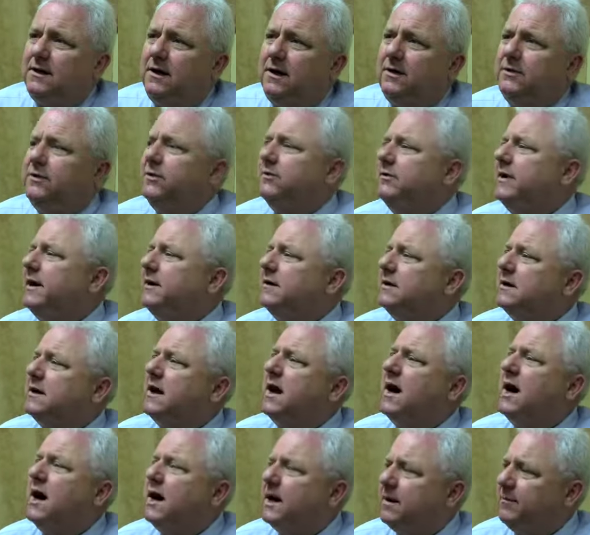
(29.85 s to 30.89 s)
underground
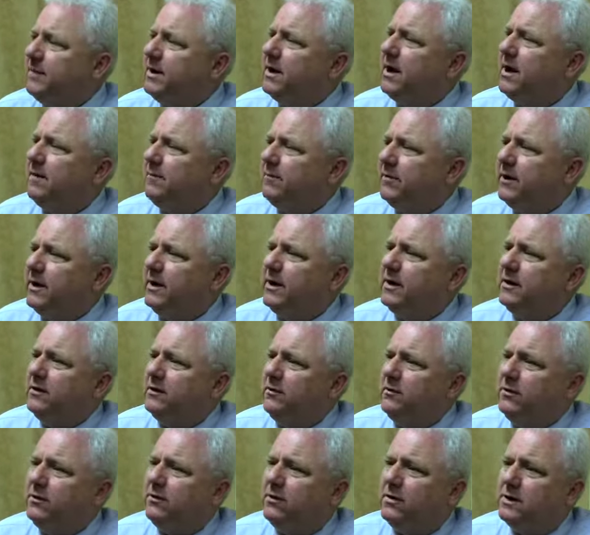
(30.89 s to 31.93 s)
economy operating in
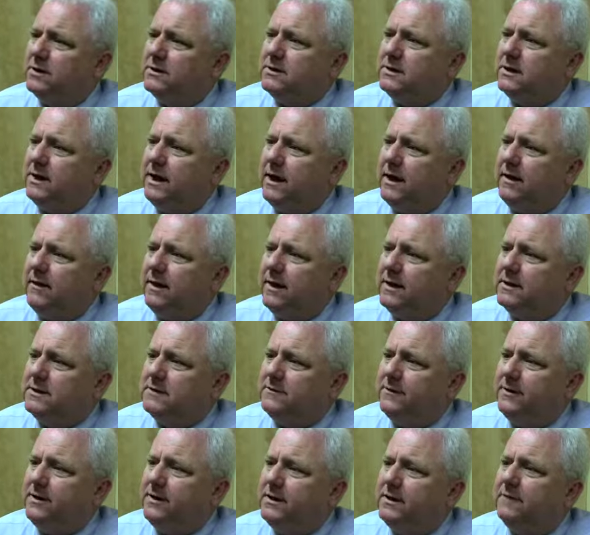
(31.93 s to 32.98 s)
New York today that's
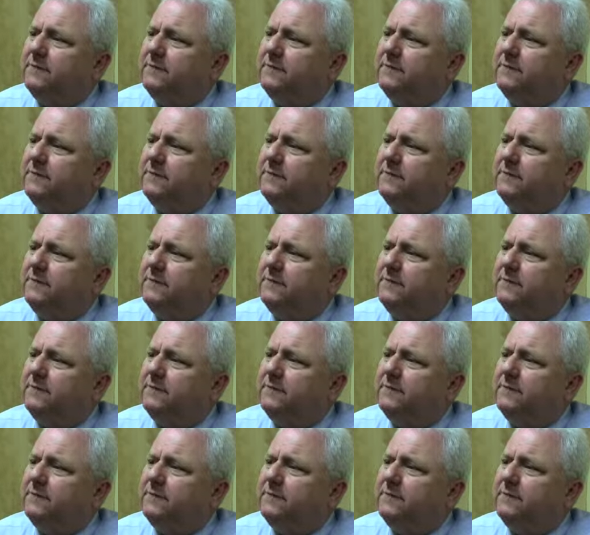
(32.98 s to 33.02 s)
very